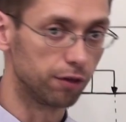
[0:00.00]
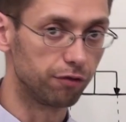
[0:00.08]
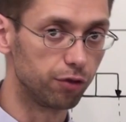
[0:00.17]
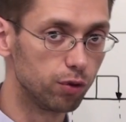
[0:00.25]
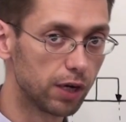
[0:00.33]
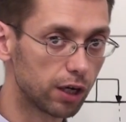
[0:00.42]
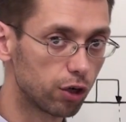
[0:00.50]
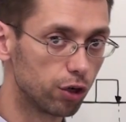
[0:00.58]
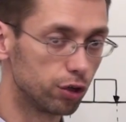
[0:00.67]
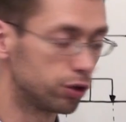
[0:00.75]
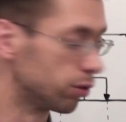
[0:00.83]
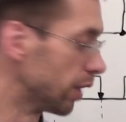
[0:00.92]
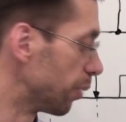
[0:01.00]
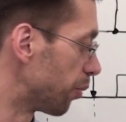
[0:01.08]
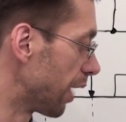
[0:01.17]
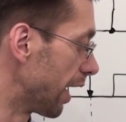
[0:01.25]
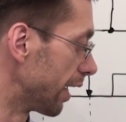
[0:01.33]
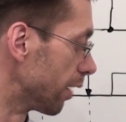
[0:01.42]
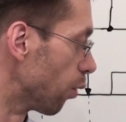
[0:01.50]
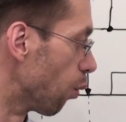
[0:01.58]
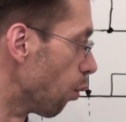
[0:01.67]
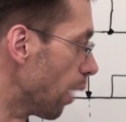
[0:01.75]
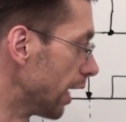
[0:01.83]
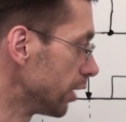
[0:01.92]
if you are going to apply
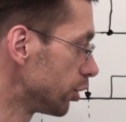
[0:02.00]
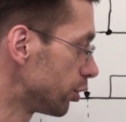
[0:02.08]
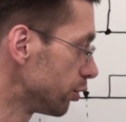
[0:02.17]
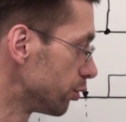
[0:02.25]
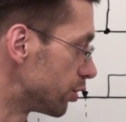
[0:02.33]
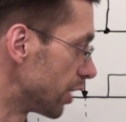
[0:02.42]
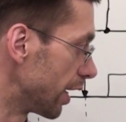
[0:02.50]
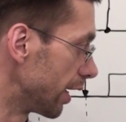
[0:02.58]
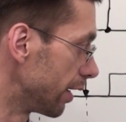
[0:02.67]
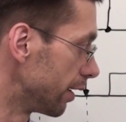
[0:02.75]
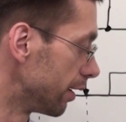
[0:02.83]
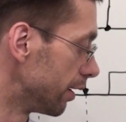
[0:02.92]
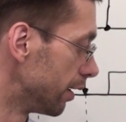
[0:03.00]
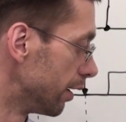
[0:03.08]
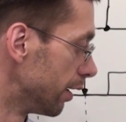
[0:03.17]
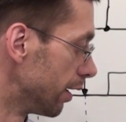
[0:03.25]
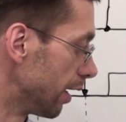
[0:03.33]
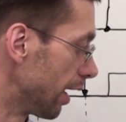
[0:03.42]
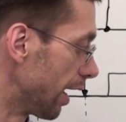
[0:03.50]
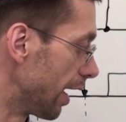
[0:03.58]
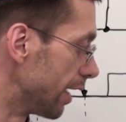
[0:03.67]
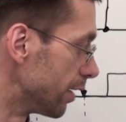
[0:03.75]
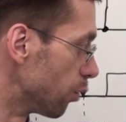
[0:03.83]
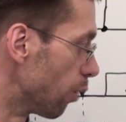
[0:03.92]
1 to J
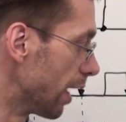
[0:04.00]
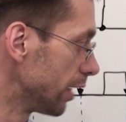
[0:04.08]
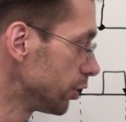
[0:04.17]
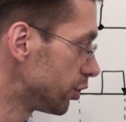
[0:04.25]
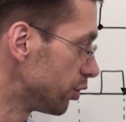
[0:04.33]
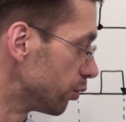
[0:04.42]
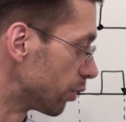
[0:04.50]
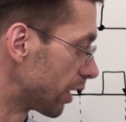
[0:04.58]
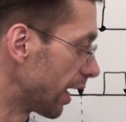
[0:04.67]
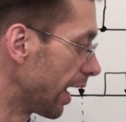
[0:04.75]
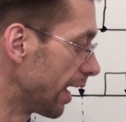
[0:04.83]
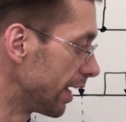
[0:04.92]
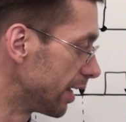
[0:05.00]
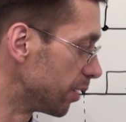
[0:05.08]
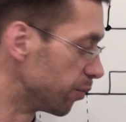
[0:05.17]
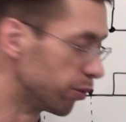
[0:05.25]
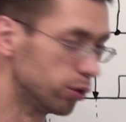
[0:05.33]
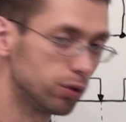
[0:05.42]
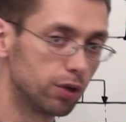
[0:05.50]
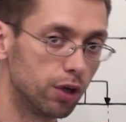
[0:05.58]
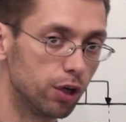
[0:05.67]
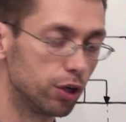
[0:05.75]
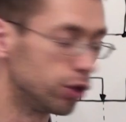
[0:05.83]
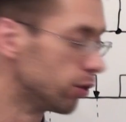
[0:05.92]
and 1 to K input,
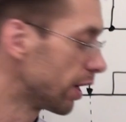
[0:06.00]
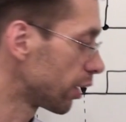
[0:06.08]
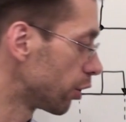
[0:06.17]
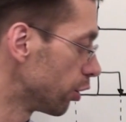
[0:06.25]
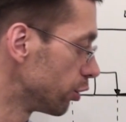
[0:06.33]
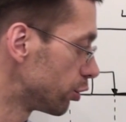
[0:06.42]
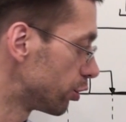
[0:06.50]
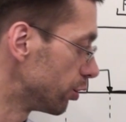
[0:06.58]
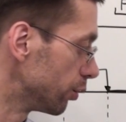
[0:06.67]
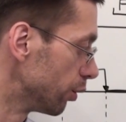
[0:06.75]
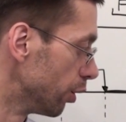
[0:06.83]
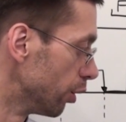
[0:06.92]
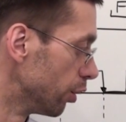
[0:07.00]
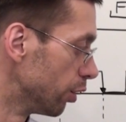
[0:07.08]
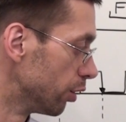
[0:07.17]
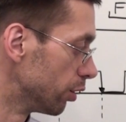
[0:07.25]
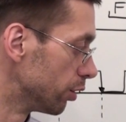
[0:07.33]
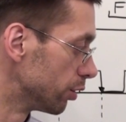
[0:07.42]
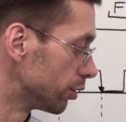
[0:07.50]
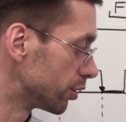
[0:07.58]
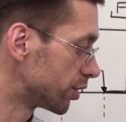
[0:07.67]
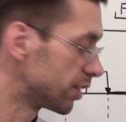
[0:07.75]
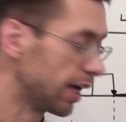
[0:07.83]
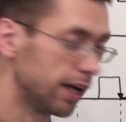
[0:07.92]
you are going to
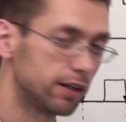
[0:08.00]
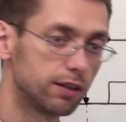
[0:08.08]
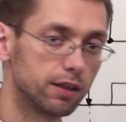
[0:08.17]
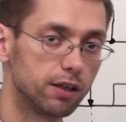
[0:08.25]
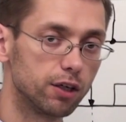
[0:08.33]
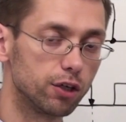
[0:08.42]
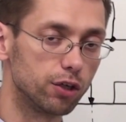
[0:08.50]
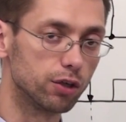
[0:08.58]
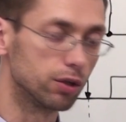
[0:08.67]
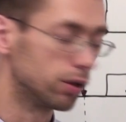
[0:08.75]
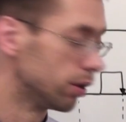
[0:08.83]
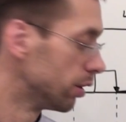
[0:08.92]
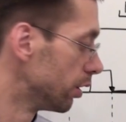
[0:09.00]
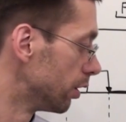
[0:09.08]
set your